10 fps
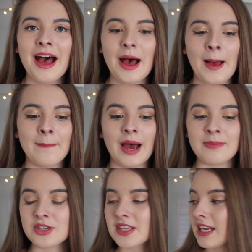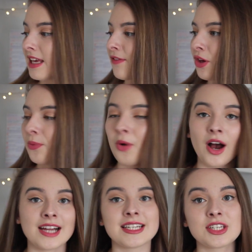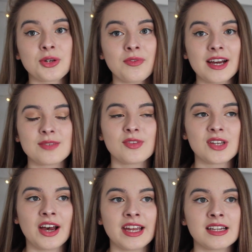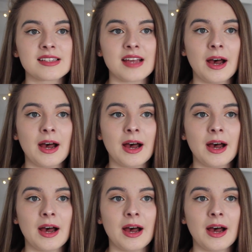But I'm just going to give you what I did to revise for science.